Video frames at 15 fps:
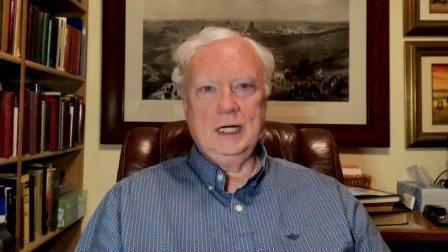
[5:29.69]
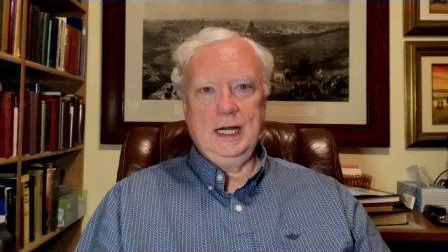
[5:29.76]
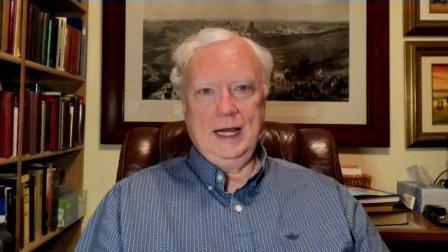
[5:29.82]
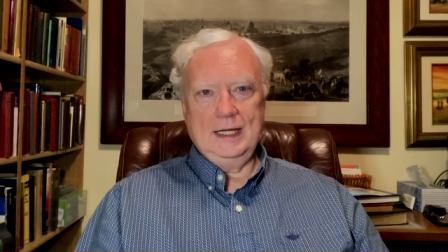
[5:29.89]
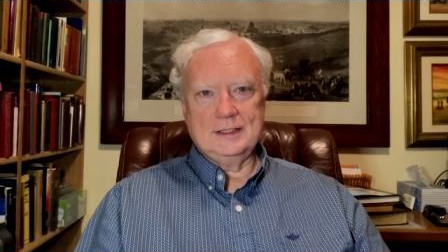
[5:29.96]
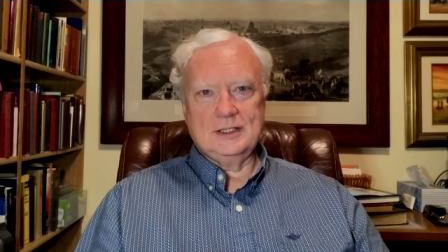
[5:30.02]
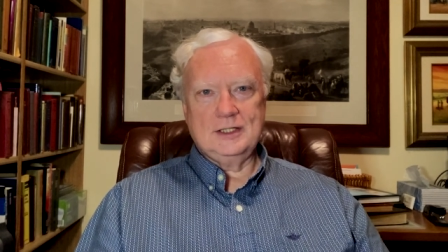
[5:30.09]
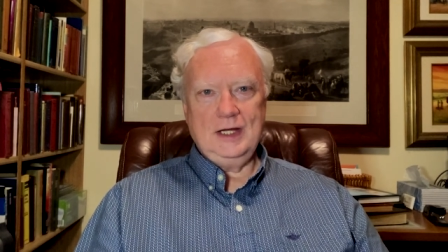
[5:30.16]
to
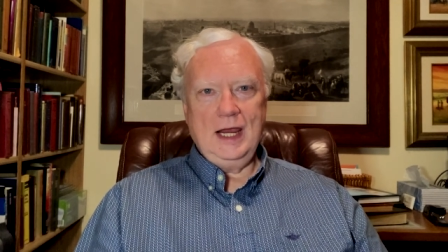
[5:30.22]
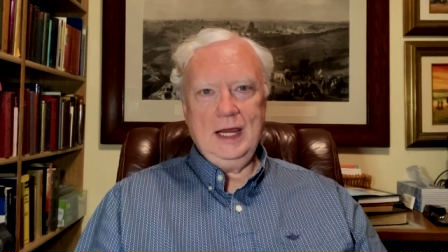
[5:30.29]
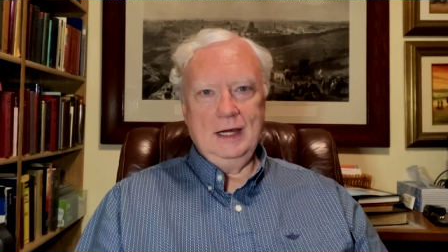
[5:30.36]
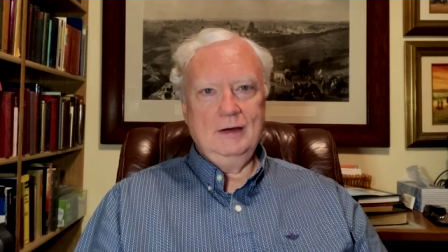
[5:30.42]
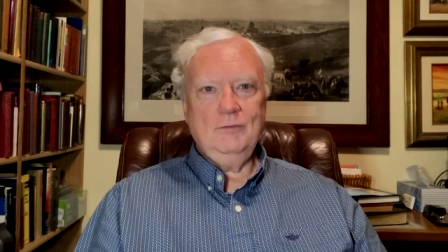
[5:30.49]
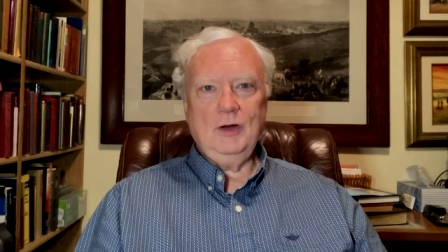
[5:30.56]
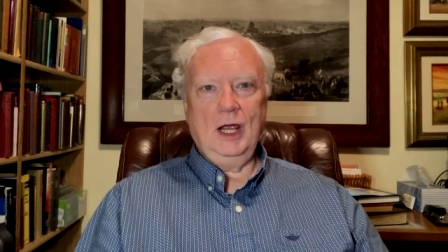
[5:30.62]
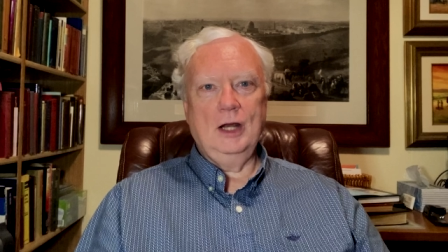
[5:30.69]
get
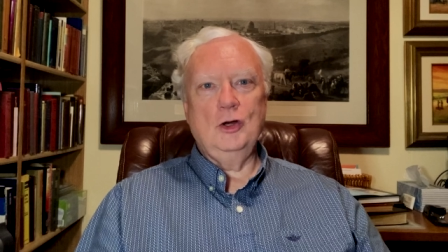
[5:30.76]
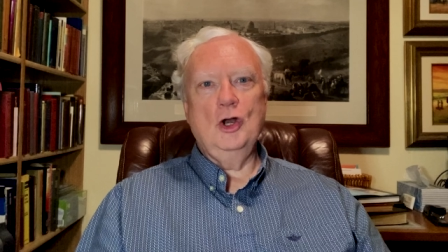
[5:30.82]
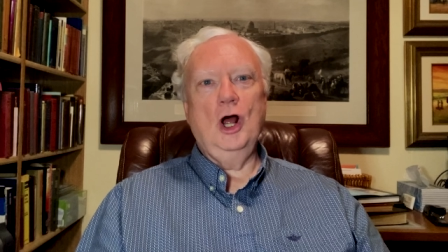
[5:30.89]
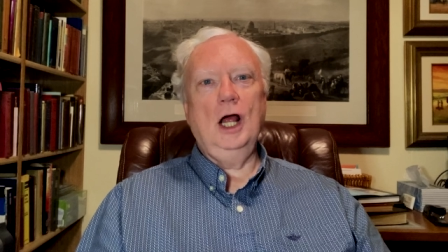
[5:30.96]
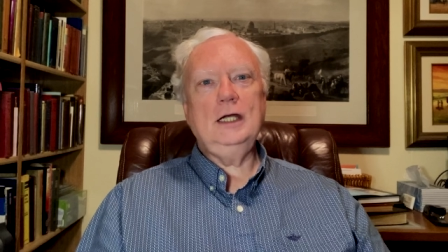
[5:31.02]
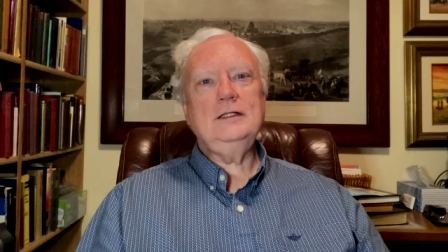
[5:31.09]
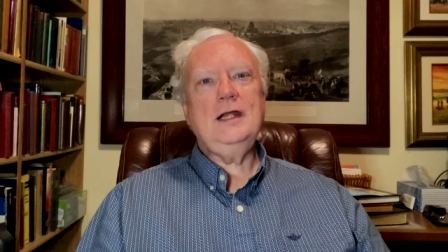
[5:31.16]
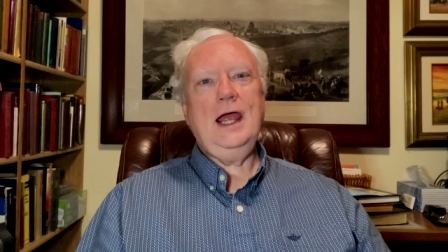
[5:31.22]
saved and
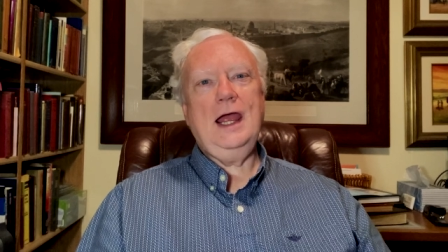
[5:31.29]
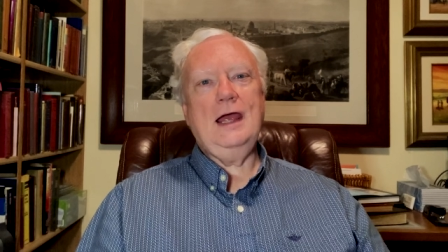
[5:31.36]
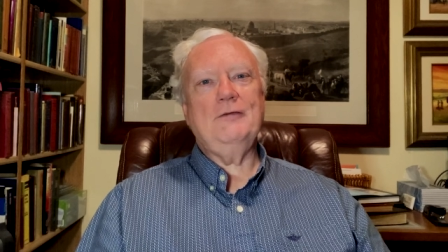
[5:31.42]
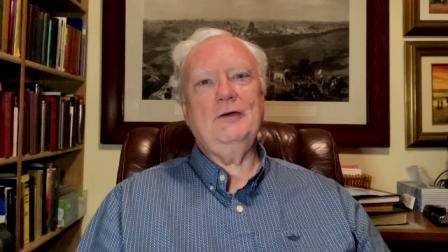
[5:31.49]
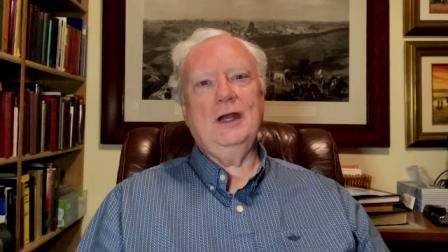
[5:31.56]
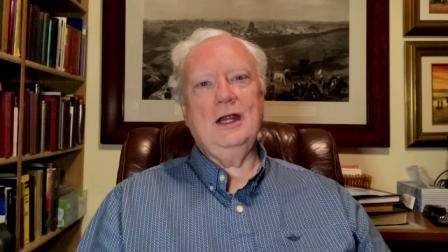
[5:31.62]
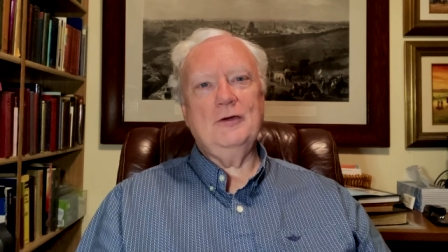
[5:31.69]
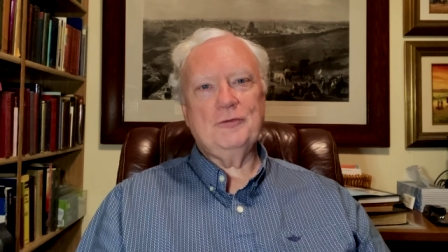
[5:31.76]
not to
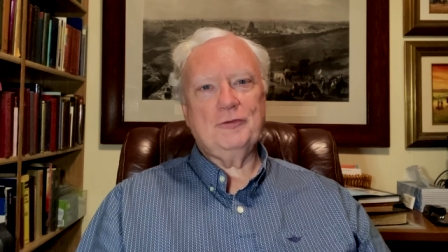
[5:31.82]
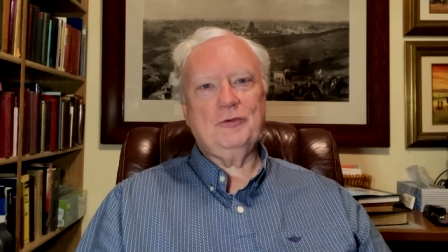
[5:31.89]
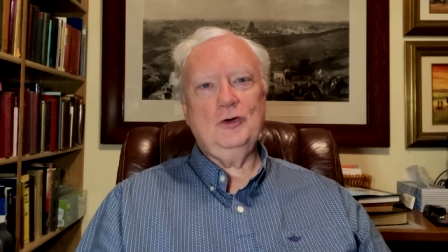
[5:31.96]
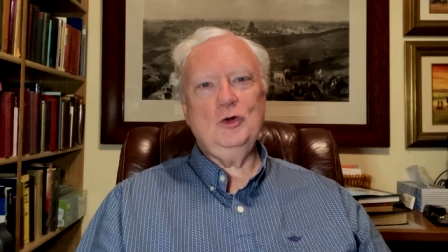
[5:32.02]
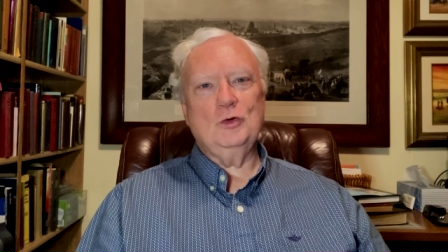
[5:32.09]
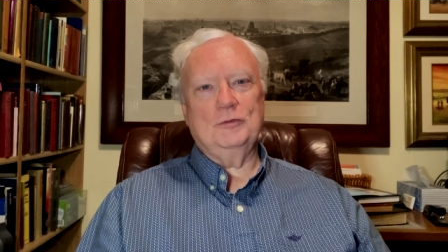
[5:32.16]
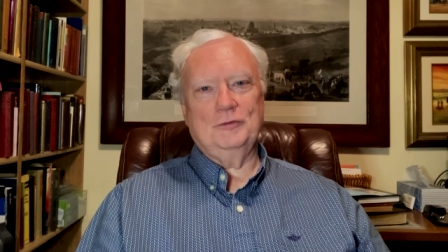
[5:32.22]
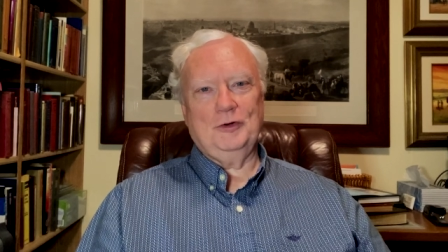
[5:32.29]
have any
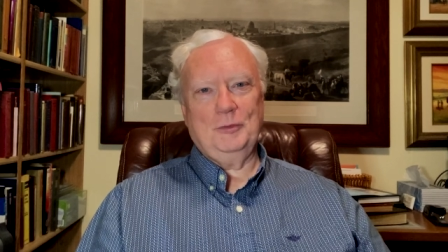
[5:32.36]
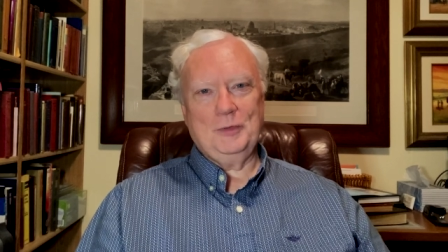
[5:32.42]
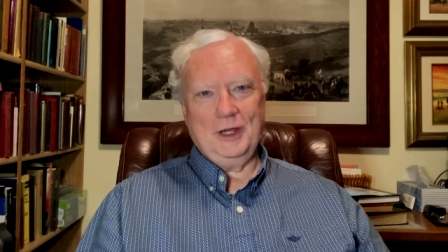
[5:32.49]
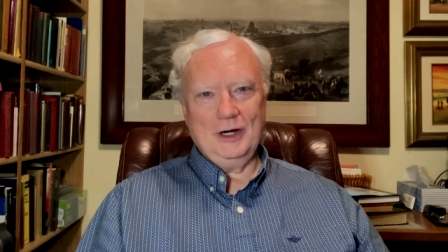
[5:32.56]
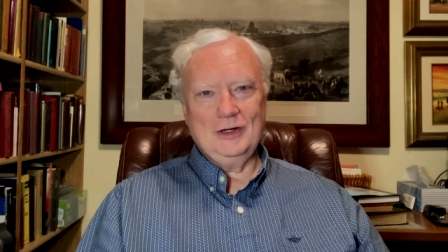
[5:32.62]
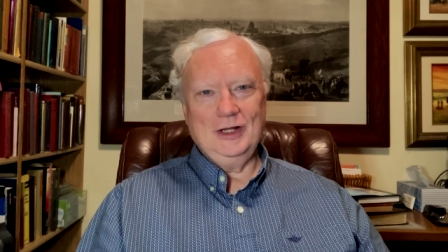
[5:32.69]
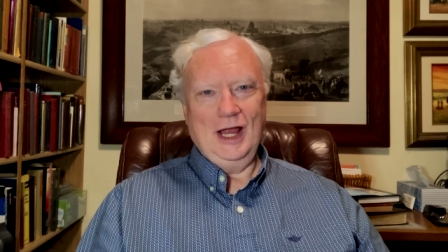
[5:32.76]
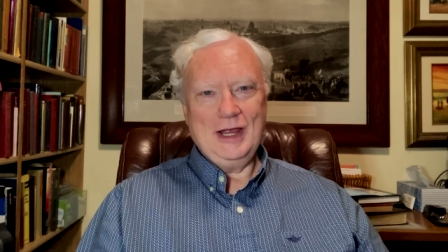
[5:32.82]
fruit from
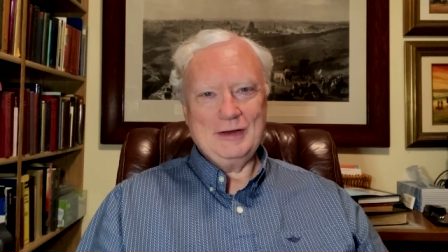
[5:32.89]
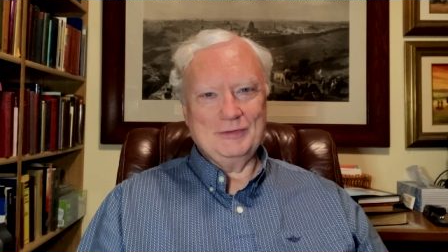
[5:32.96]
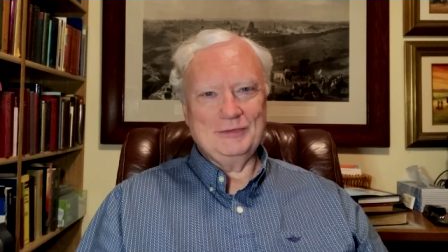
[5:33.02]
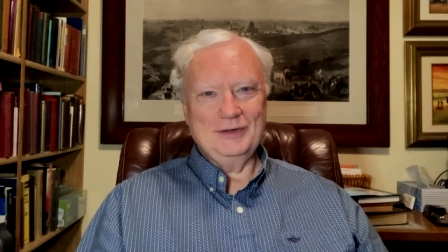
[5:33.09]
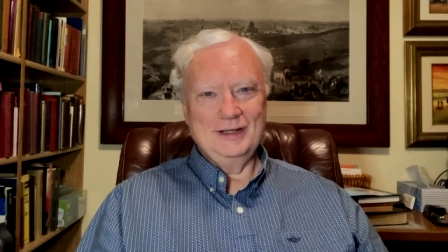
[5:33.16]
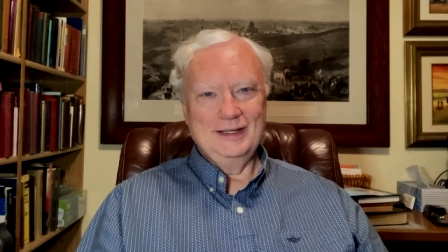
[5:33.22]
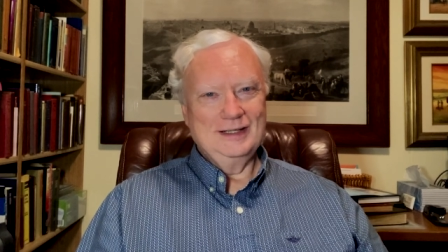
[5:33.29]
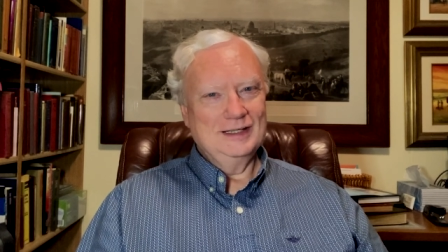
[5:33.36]
their life?